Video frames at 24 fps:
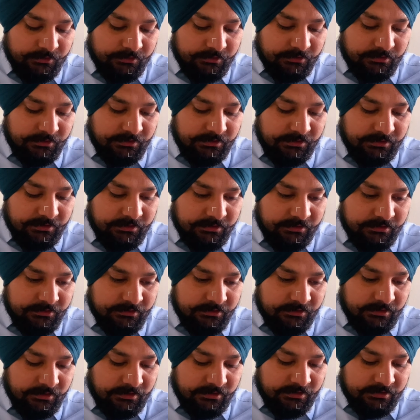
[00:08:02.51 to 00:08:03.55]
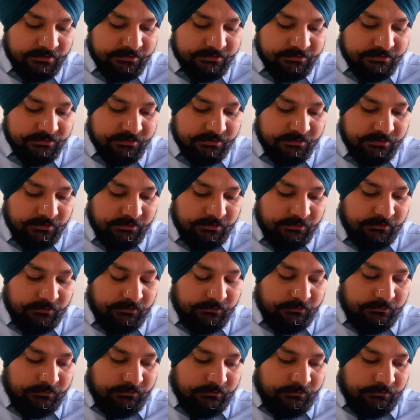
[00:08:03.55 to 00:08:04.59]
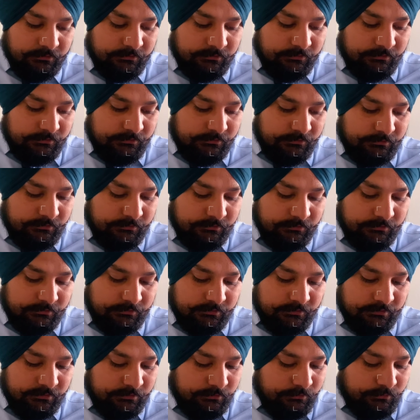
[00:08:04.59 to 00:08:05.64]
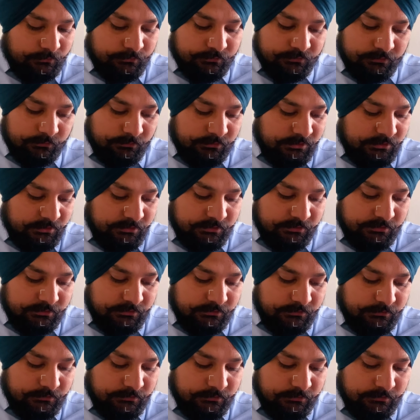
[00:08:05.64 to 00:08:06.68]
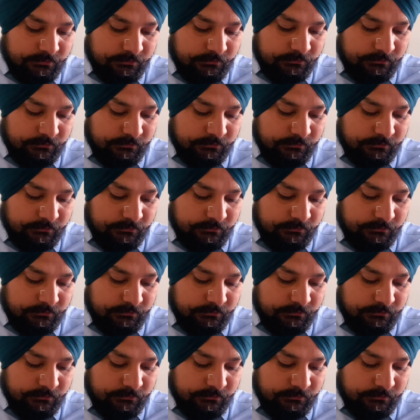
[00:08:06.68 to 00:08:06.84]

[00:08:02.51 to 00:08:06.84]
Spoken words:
indicated as in those images.